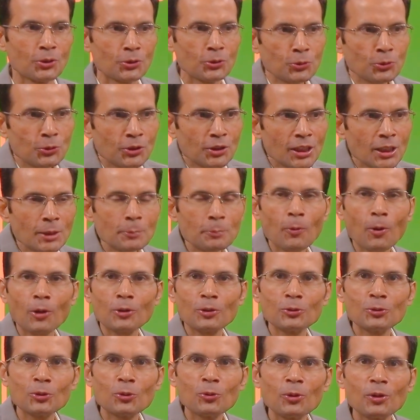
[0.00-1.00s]
You keep
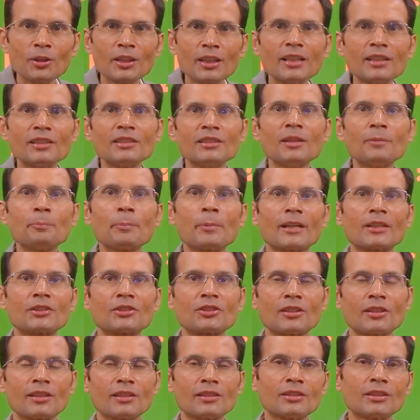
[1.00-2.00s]
on lowering the
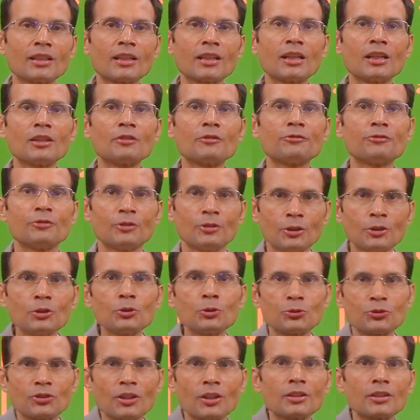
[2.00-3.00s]
pressure in the cuff
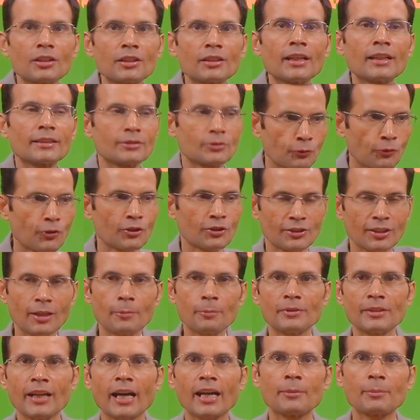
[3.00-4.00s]
to certain extent for
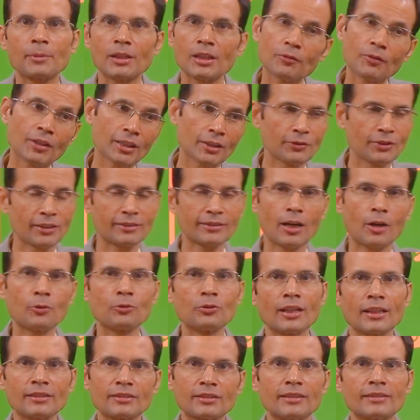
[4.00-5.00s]
some time, even if the
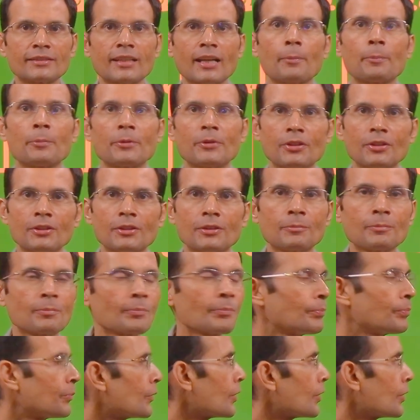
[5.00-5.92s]
sound has disappeared.